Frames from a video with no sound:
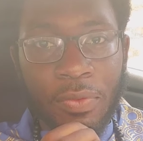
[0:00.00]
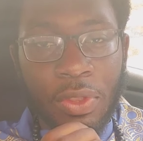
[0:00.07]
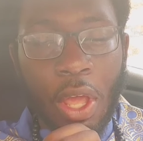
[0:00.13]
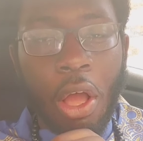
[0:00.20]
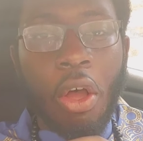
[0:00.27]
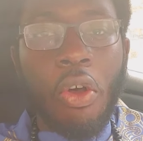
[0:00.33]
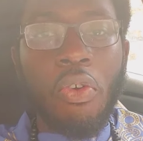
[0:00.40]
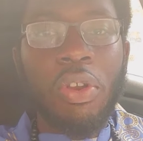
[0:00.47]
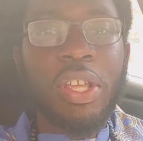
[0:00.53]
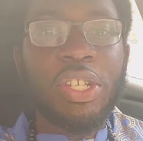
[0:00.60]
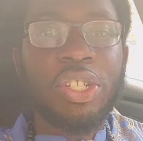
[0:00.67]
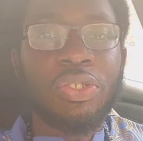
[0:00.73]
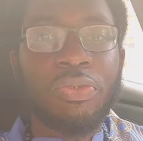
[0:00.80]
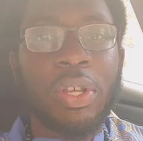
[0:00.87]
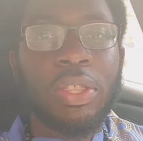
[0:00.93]
The only
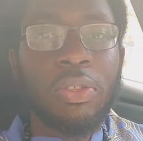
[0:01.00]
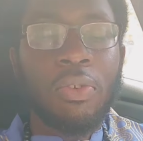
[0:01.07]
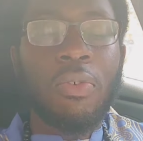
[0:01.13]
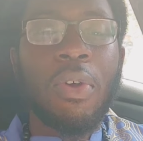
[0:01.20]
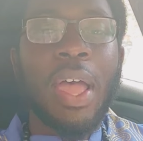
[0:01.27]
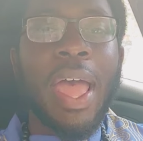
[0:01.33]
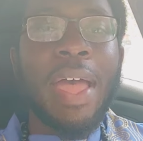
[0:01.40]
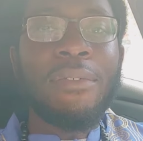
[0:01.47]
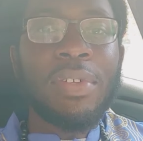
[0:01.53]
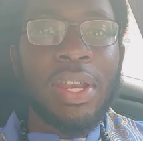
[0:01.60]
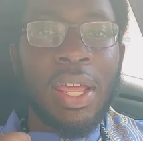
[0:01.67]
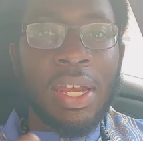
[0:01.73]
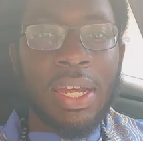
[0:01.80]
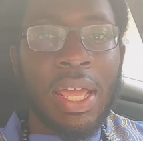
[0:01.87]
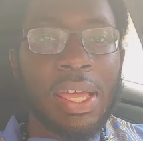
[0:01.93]
strength you're to have in
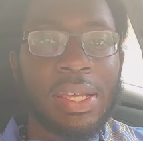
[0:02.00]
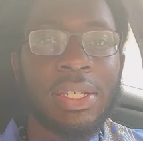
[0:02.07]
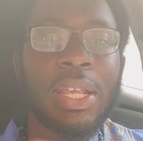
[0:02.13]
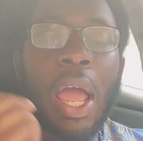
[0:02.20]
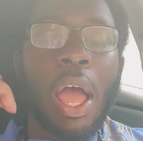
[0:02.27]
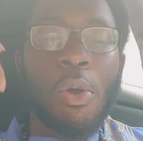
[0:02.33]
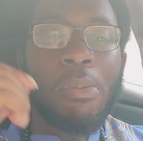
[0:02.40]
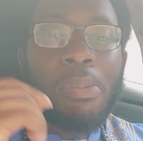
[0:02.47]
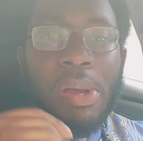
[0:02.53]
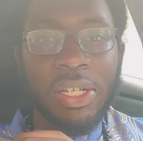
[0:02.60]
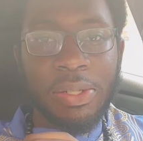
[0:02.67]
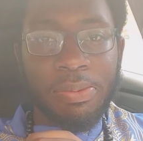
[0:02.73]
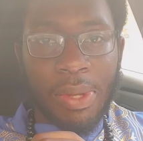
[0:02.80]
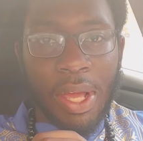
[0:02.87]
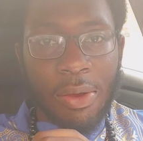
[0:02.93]
that day is Yahweh
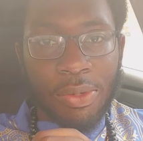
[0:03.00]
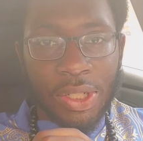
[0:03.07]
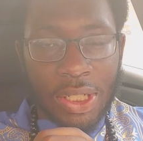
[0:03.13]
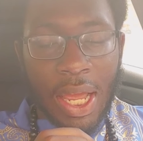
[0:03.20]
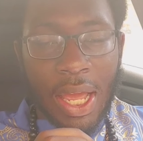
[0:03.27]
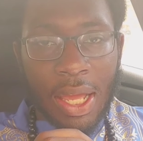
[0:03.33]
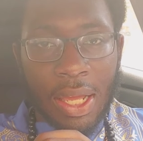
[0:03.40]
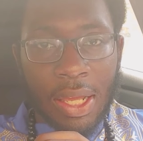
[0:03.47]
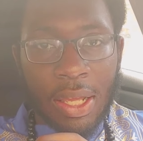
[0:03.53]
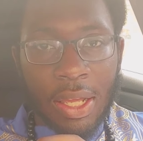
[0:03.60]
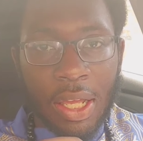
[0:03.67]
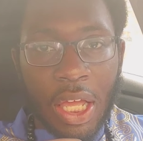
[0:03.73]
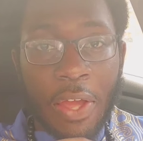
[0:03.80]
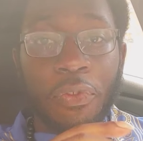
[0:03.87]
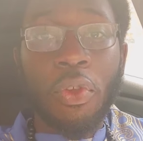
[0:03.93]

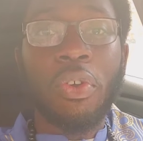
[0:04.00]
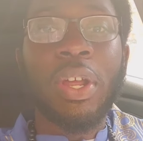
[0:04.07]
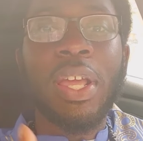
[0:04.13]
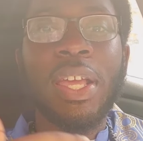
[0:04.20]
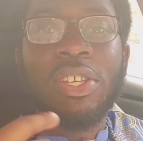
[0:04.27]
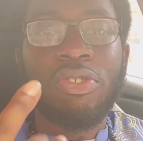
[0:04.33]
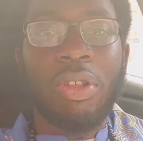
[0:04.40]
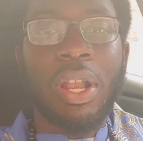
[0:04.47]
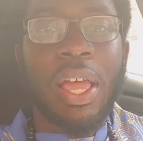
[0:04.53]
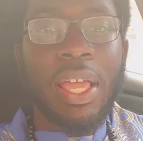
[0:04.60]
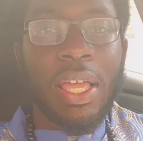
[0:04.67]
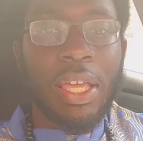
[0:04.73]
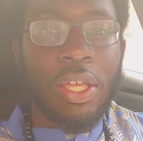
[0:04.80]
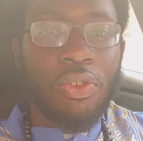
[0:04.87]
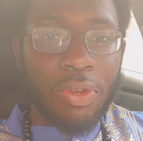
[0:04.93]
Bashem If you're an
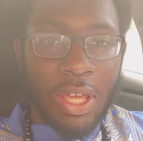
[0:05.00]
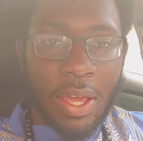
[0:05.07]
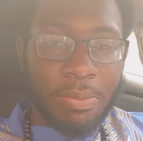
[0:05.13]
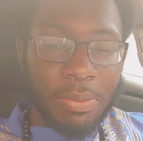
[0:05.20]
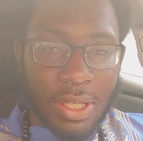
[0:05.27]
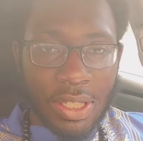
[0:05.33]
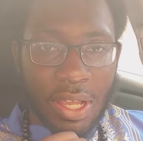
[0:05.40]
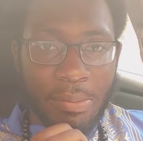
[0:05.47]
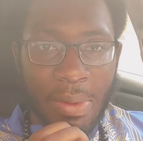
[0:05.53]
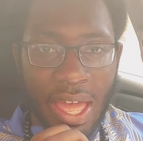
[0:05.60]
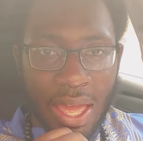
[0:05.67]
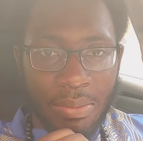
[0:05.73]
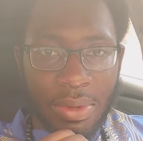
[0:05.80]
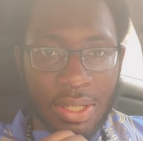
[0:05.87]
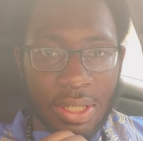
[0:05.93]
Israelite and you kept these
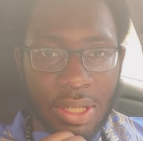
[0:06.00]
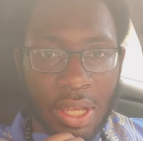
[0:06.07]
commandments,